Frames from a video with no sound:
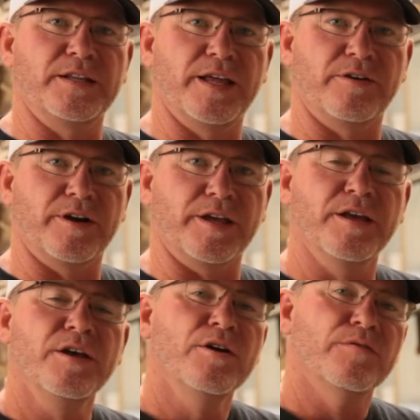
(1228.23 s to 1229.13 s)

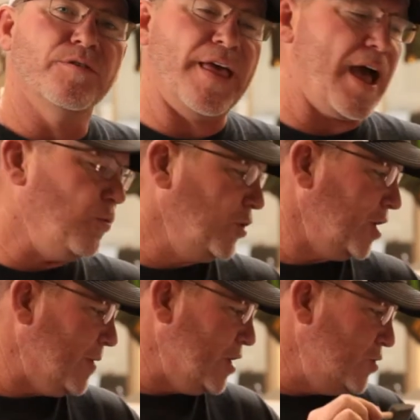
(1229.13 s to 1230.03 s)
lettering. For that, we're
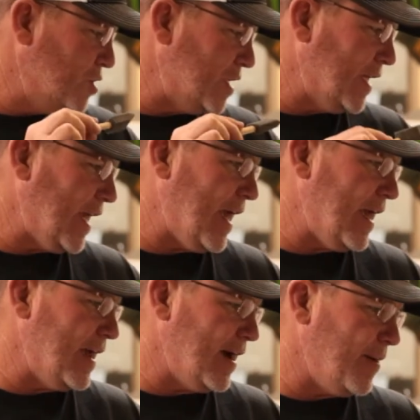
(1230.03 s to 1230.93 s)
going to be using
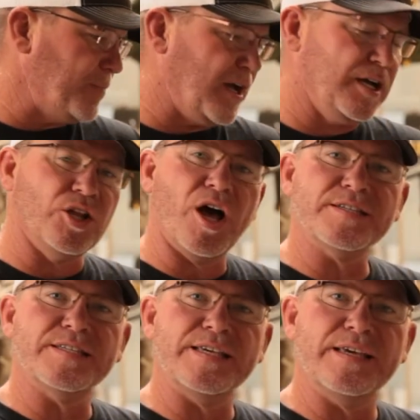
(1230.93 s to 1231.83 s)
a
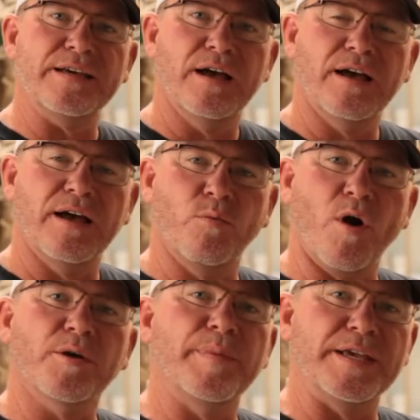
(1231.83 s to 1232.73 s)
glossy
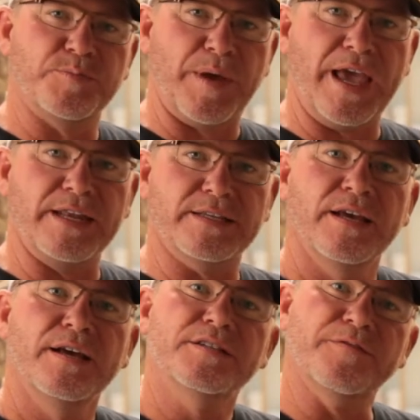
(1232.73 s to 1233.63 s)
water-based
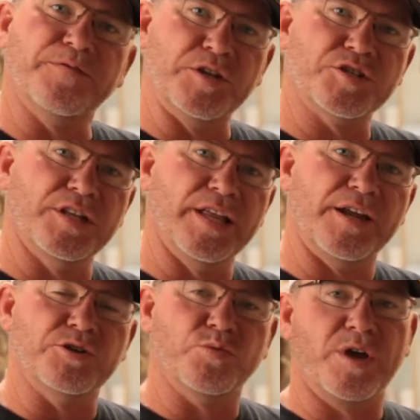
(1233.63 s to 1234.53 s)
paint to finish the
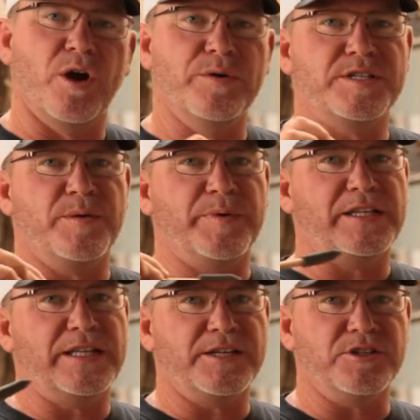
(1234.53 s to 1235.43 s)
letters. We always
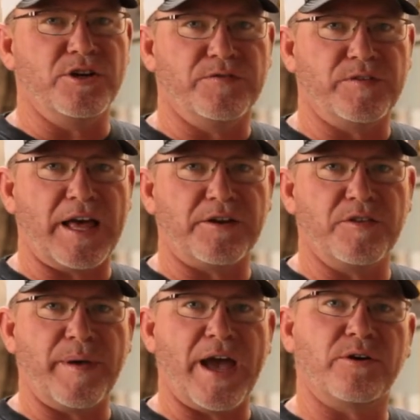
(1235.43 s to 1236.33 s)
typically like to go flat on
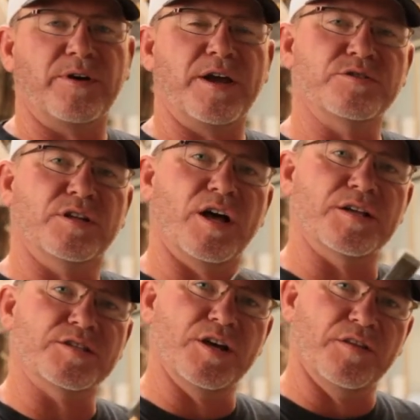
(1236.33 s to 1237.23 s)
the backgrounds,
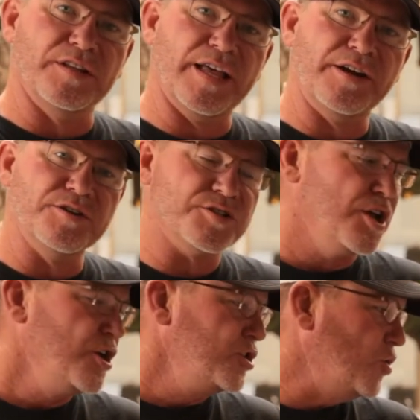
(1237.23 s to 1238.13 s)
glossy on the letters.
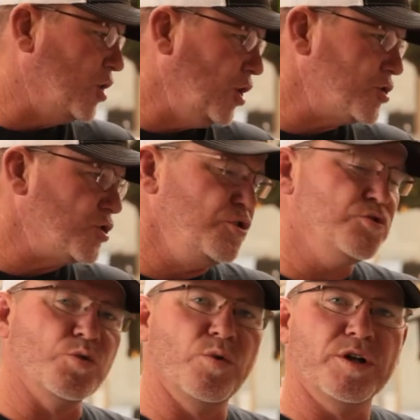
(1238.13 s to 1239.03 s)
You can also
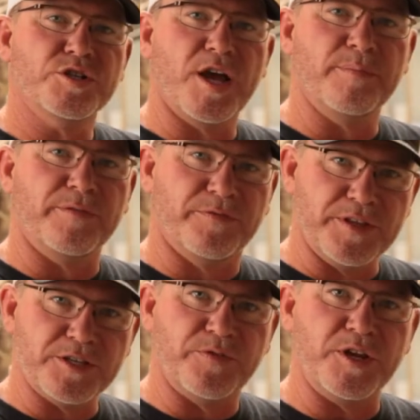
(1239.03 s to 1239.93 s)
use a one-shot, but for
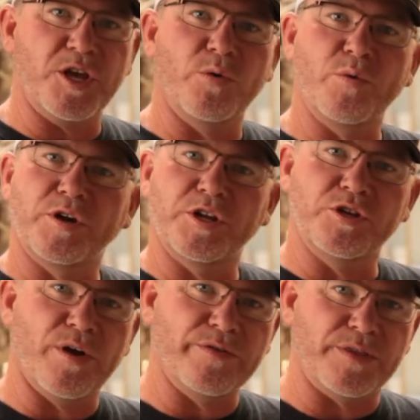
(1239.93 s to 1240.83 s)
this video, we wanted to
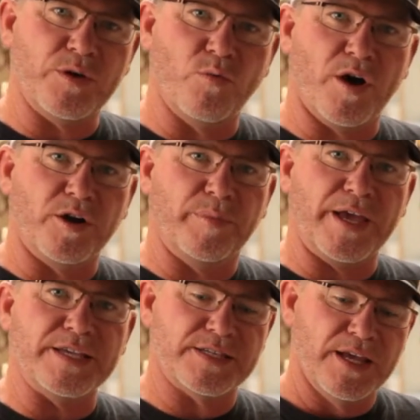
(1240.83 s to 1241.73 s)
do everything
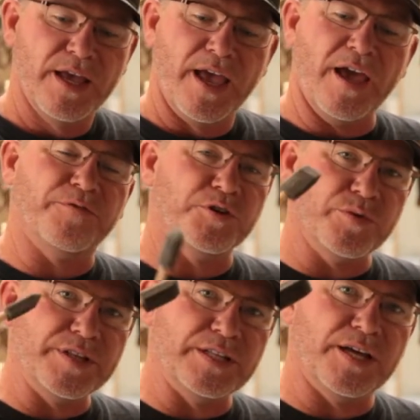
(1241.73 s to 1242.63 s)
water-based. And for
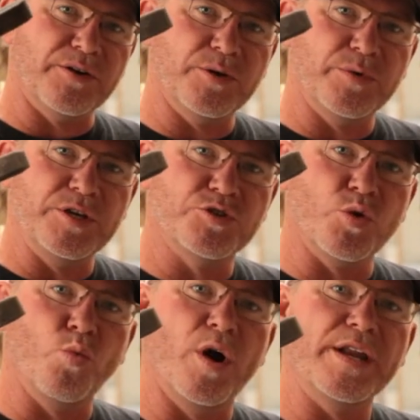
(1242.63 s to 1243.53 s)
doing the lettering, we use a
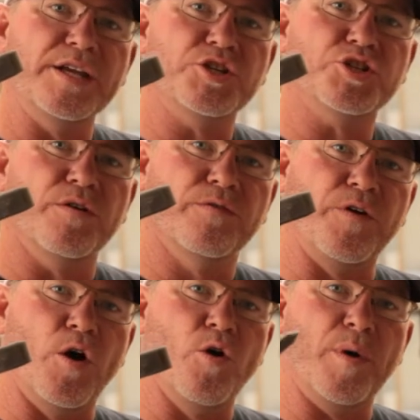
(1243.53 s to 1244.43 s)
1-inch
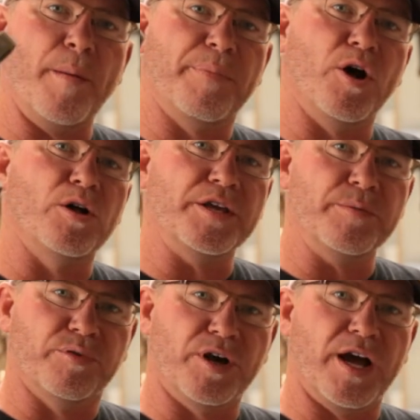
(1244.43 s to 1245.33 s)
foam poly
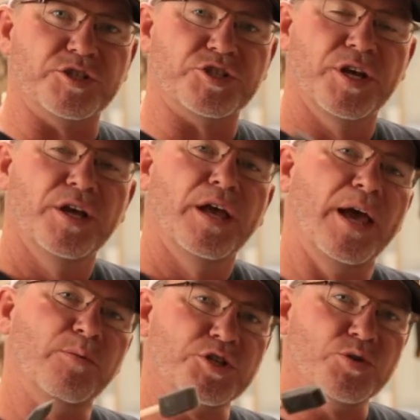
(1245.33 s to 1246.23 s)
brush.
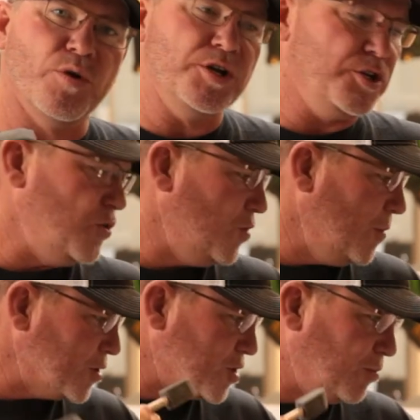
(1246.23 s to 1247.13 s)
And what you want to do, the
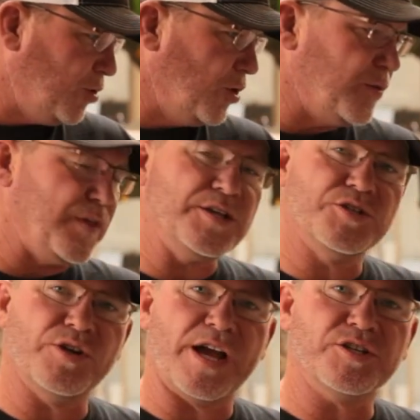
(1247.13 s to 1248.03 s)
most important thing,
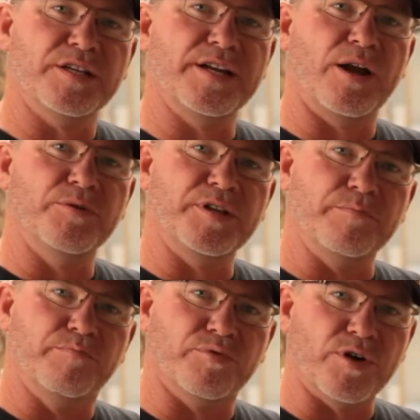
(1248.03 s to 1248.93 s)
is you're actually not really
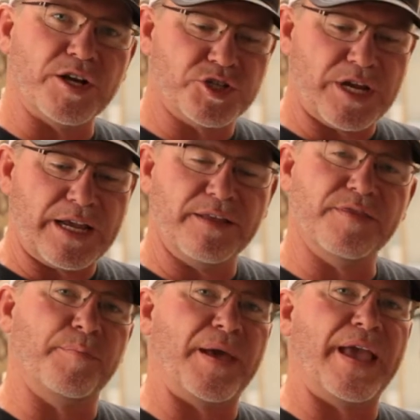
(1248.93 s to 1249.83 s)
brushing
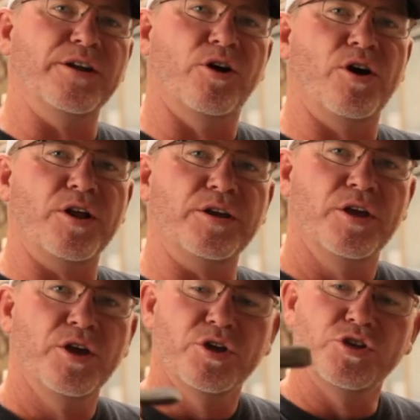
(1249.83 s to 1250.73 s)
the paint on.
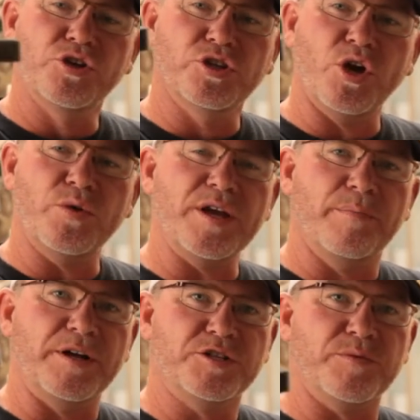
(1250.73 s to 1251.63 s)
You're loading a
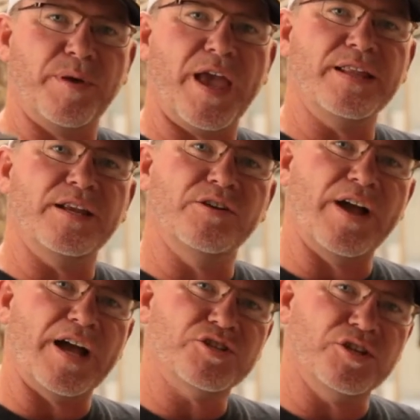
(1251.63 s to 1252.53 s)
bunch of paint and you're
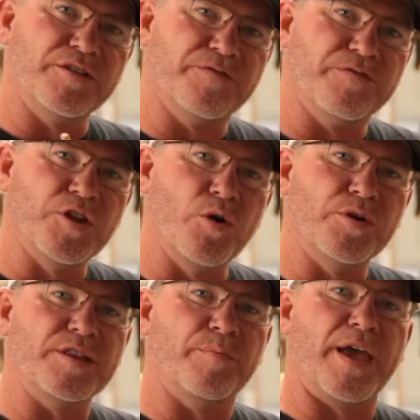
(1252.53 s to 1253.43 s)
actually
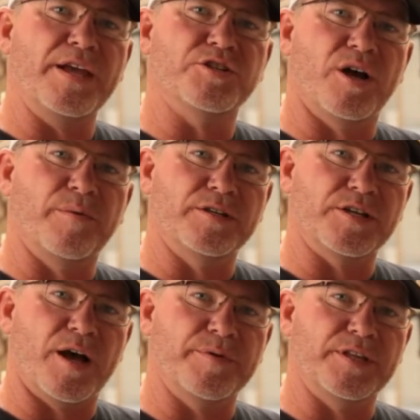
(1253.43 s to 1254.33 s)
floating the paint job on
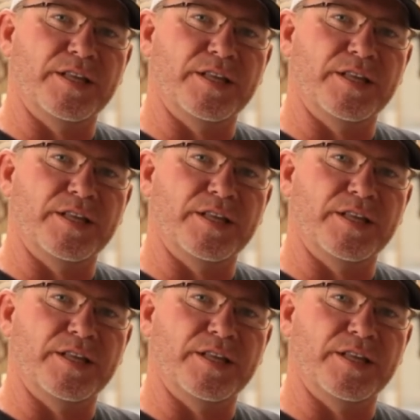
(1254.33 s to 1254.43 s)
top of the